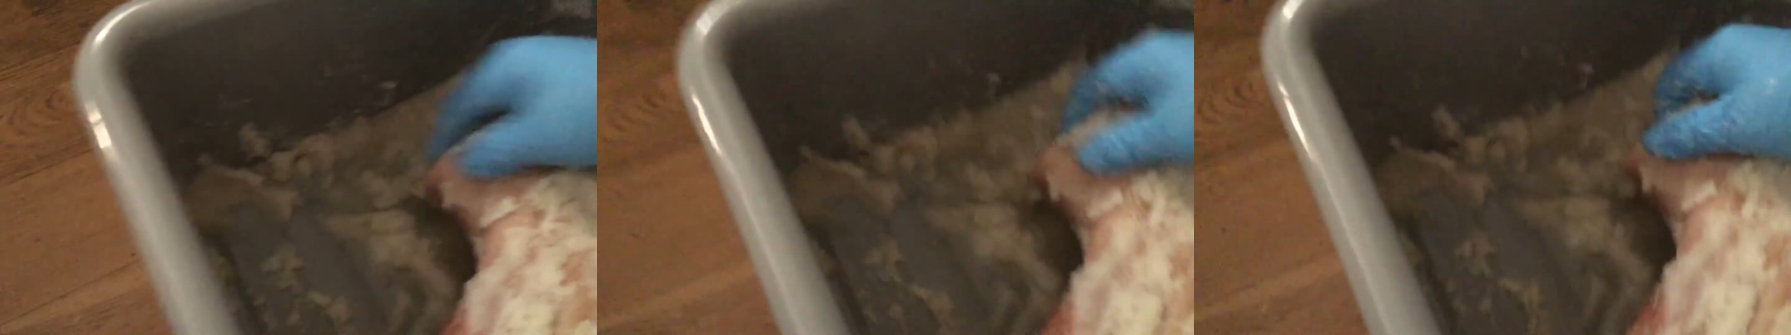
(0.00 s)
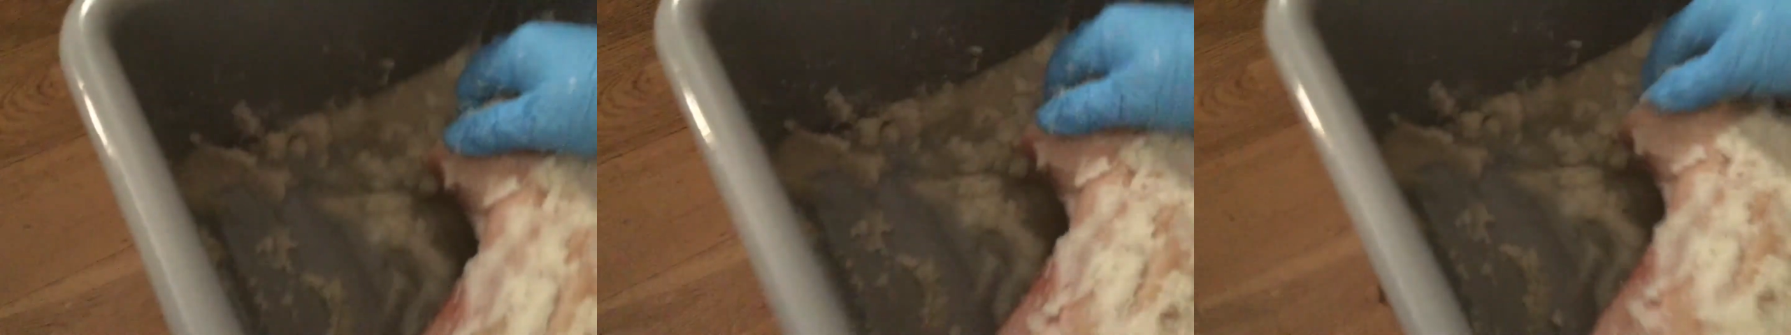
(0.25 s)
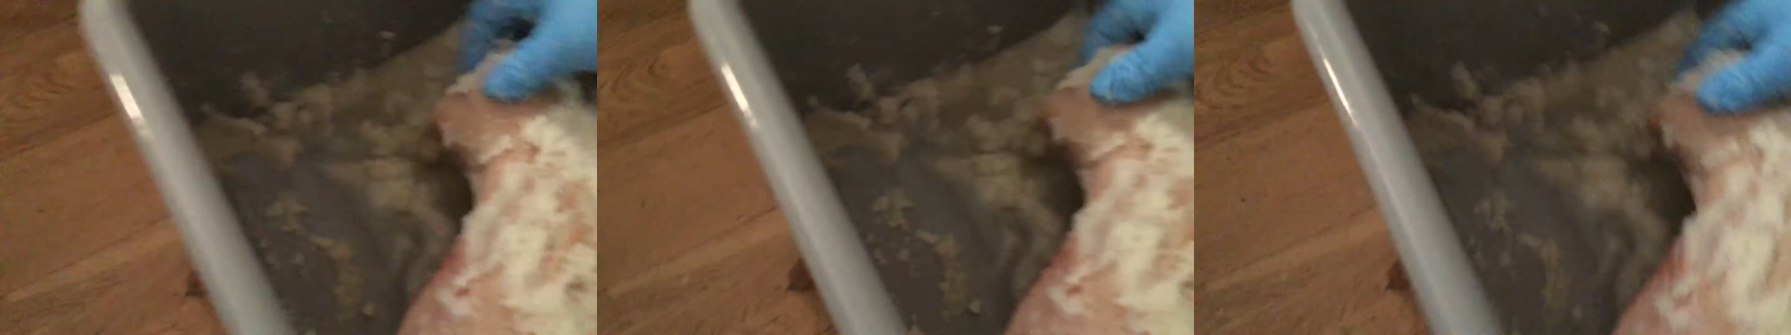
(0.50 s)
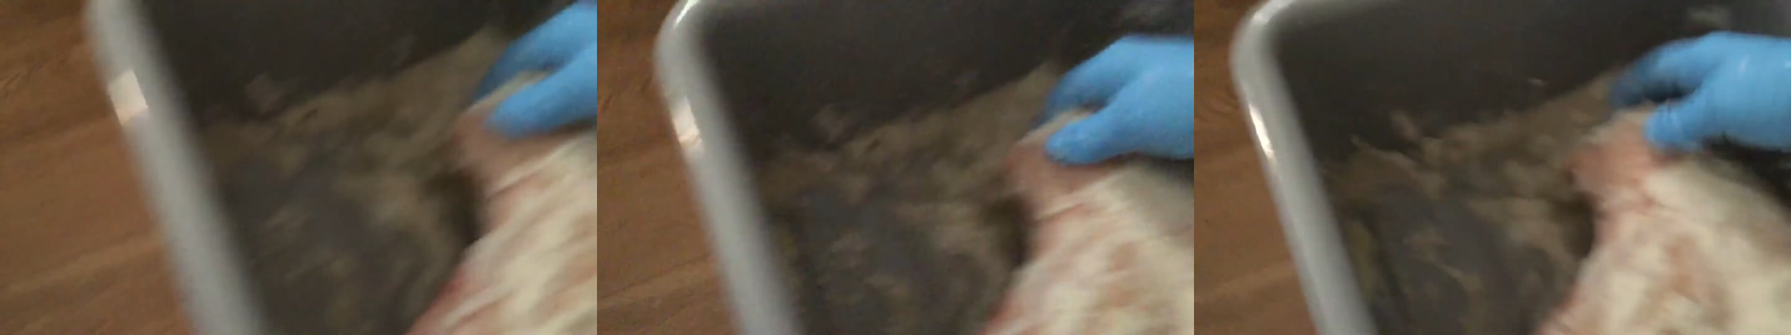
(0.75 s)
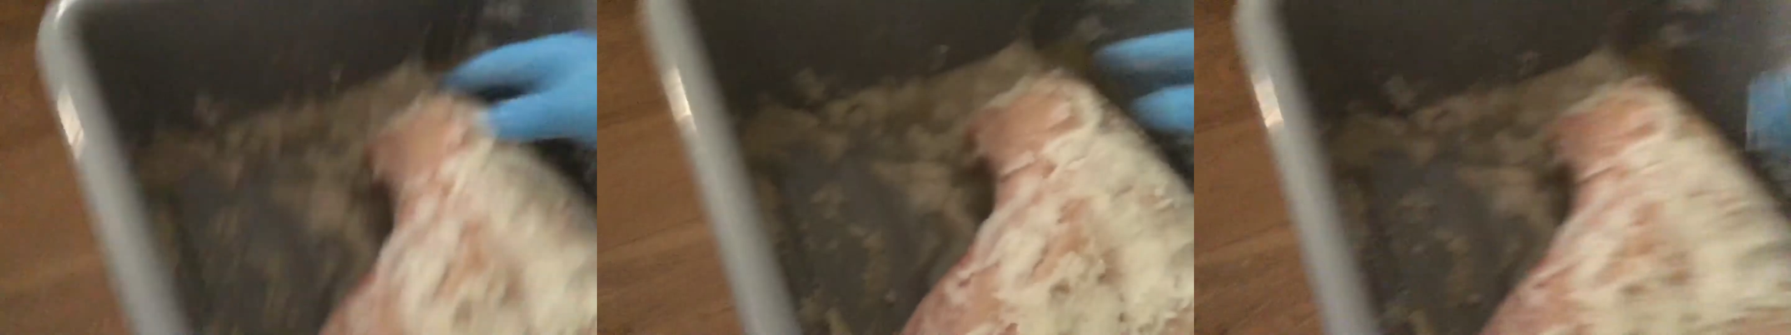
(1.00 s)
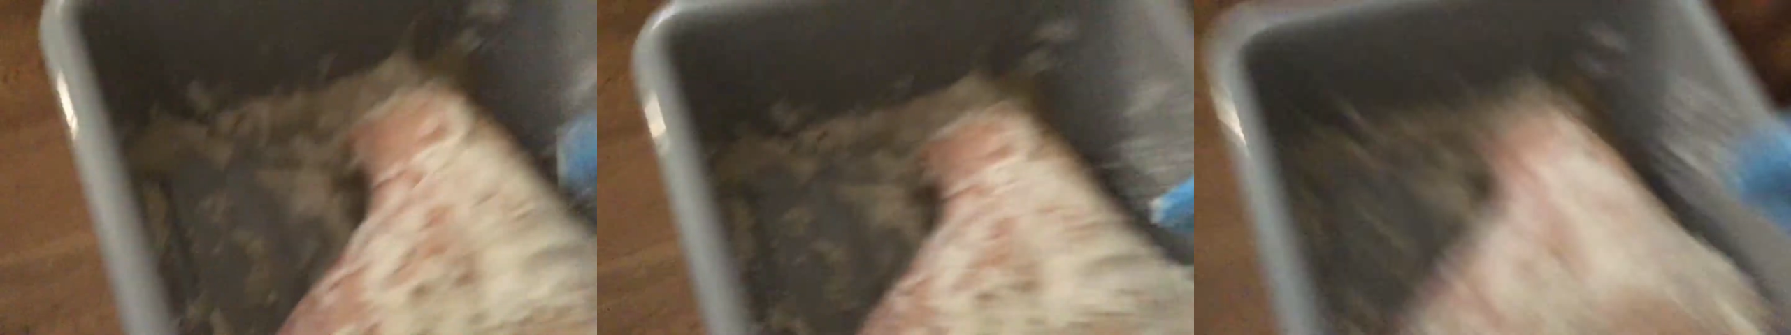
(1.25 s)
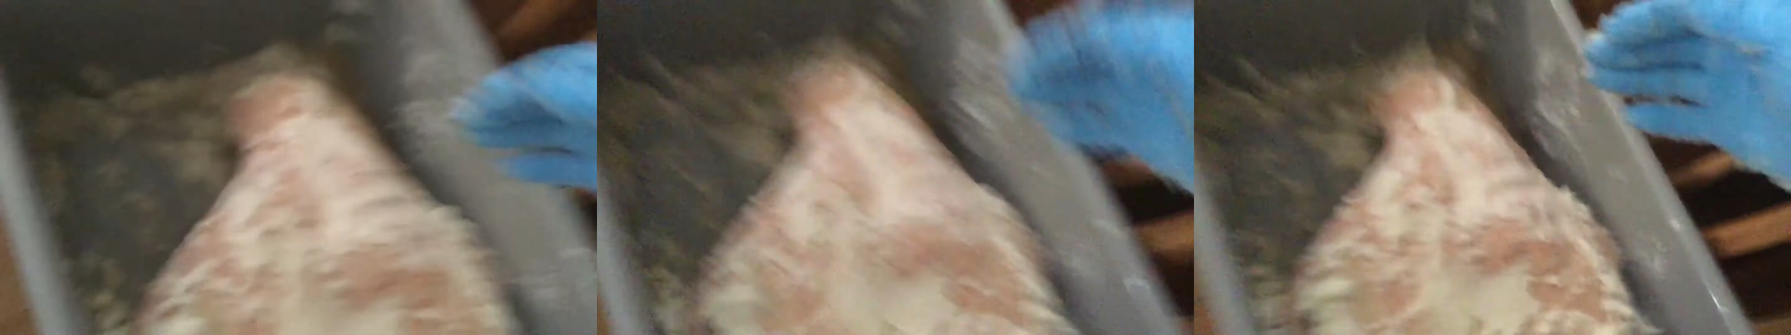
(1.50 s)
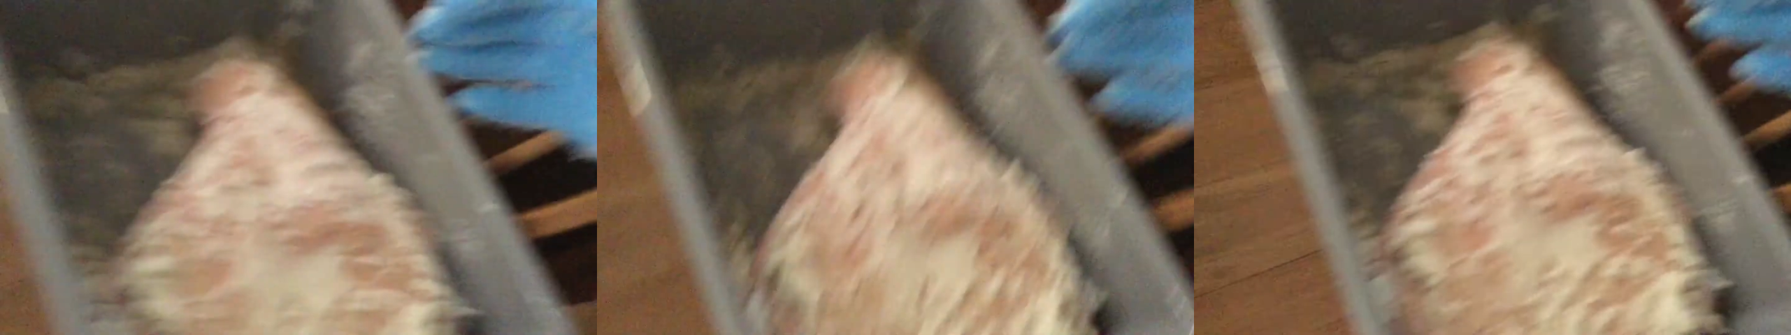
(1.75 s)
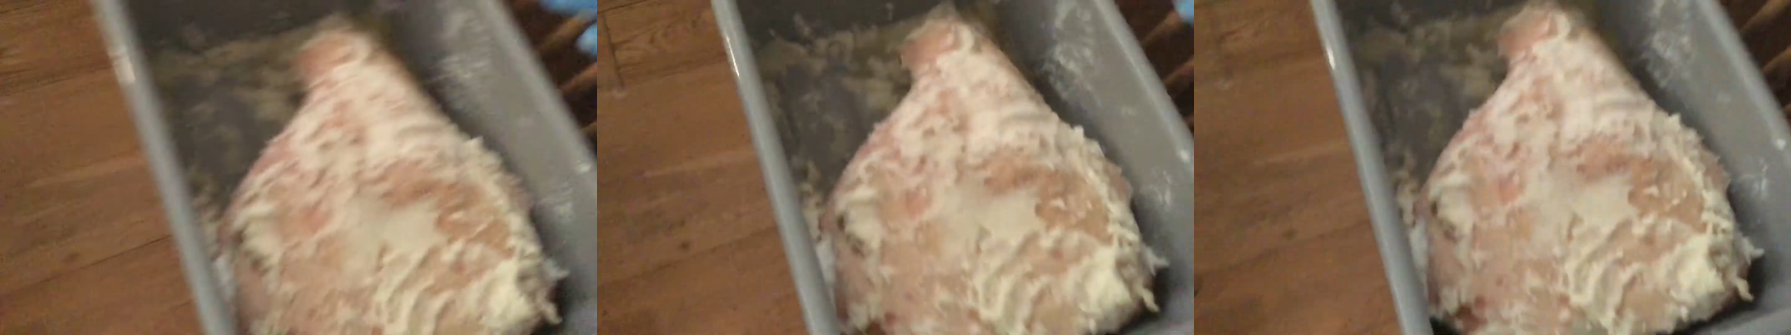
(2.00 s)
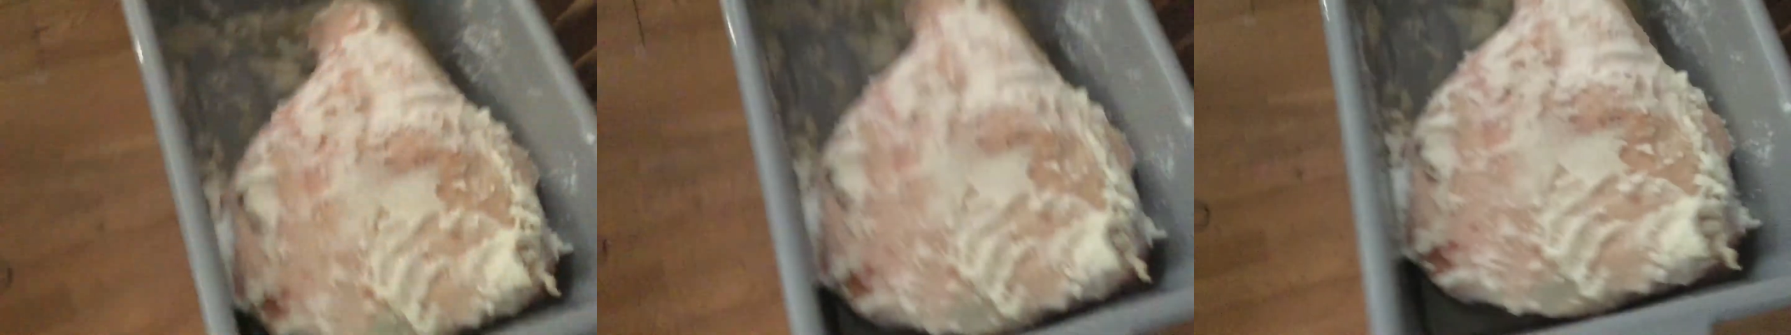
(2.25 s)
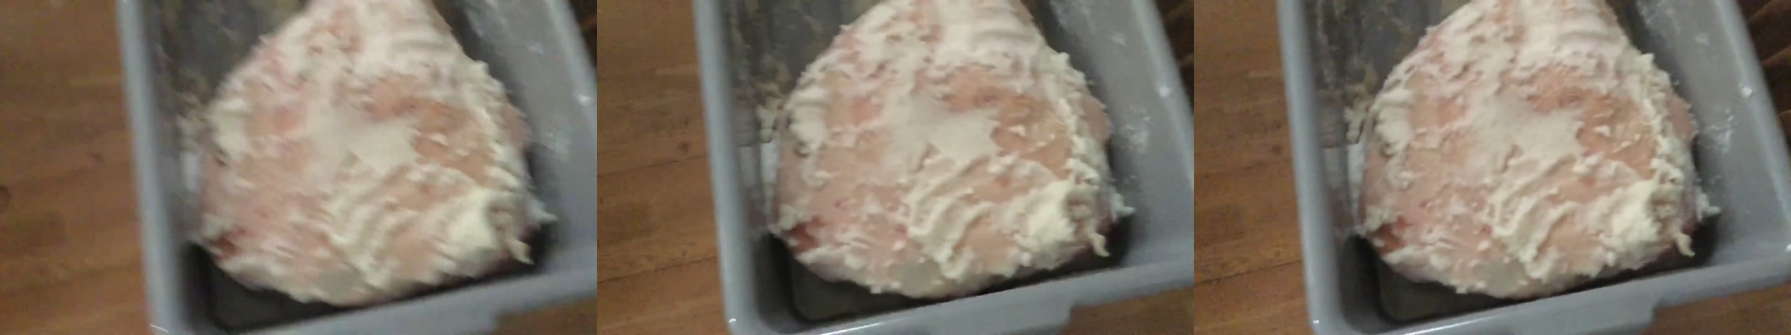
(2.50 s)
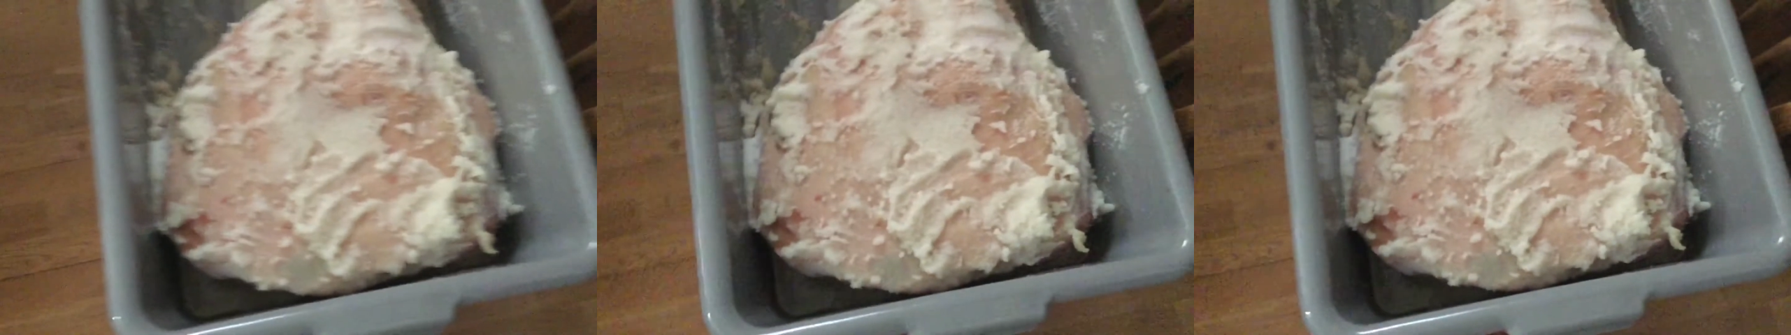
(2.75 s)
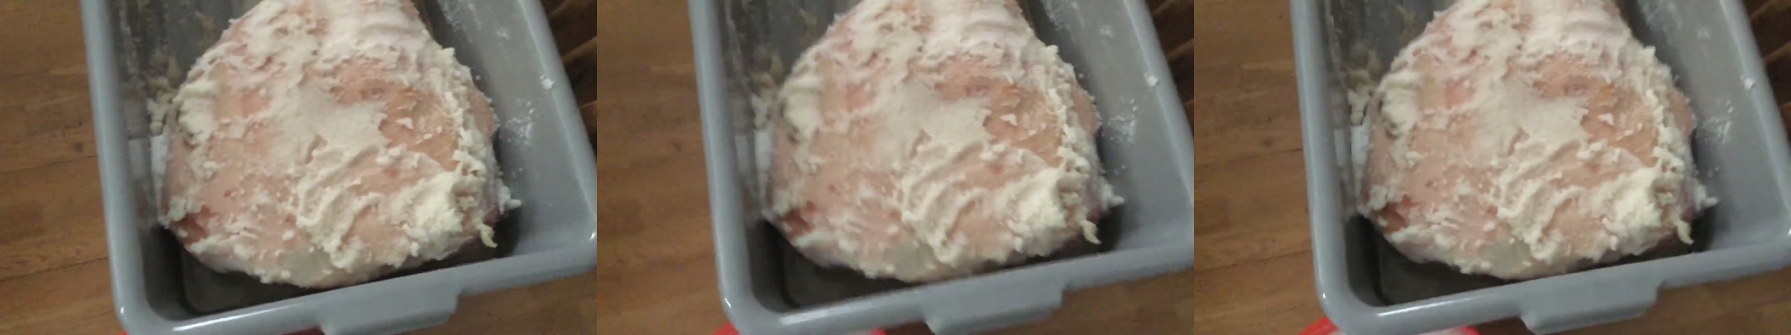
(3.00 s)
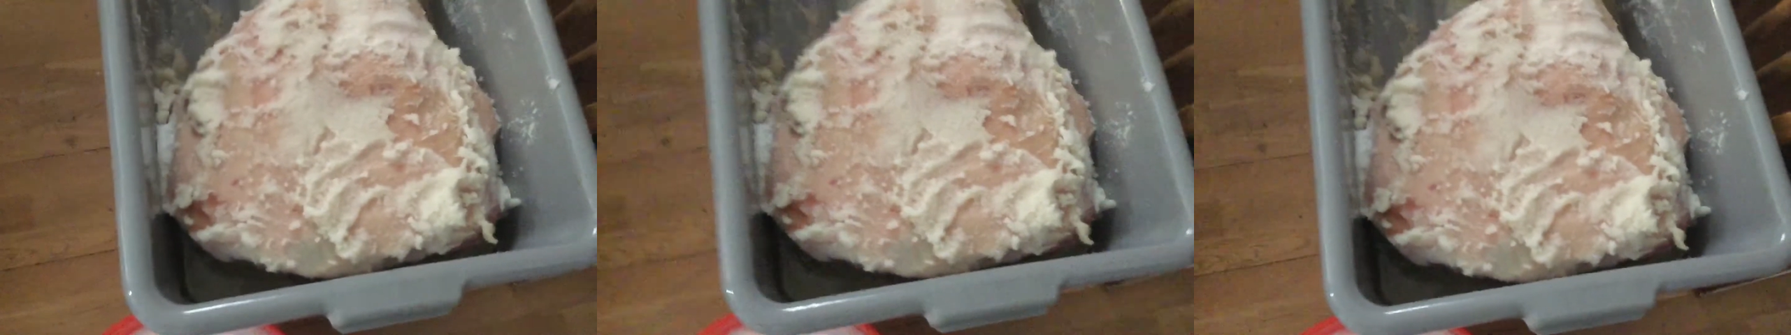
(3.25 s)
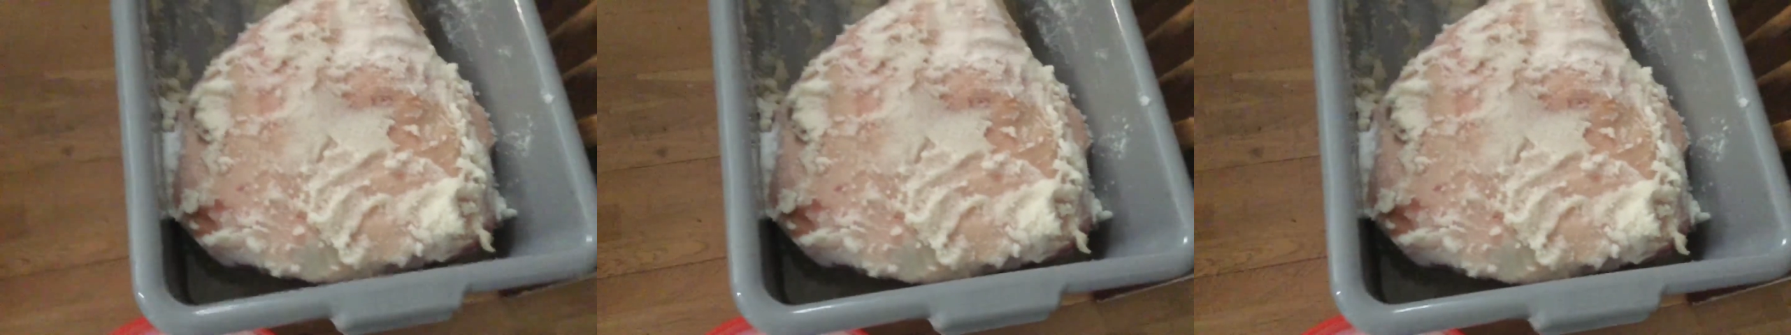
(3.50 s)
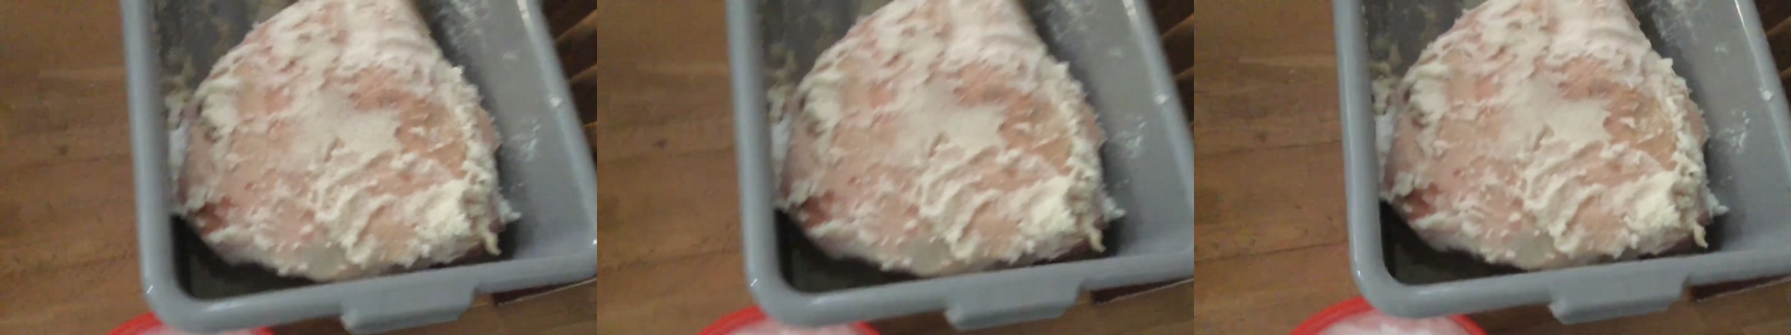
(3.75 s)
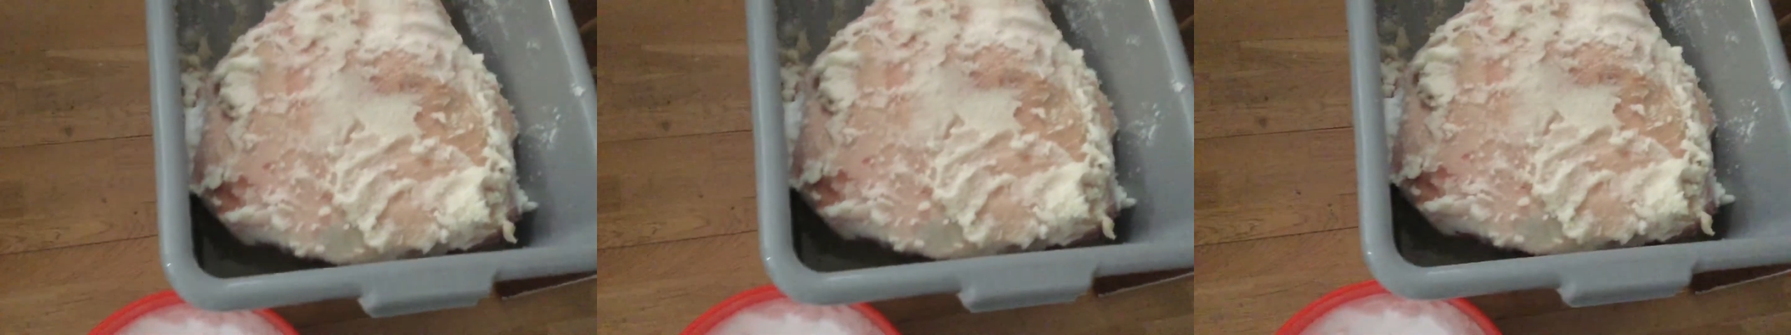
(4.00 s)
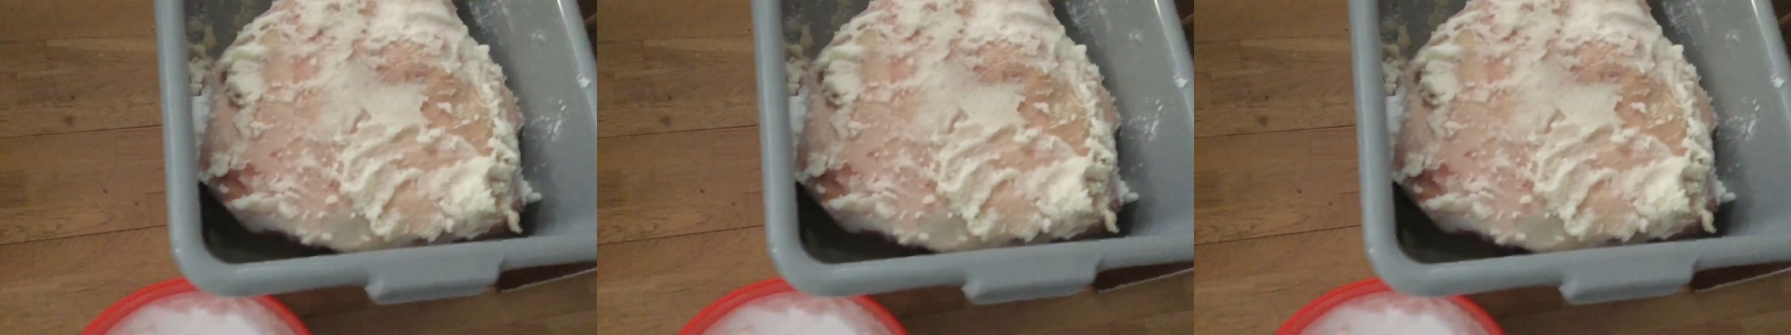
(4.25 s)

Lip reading: No face is visible, so there are no lips to read.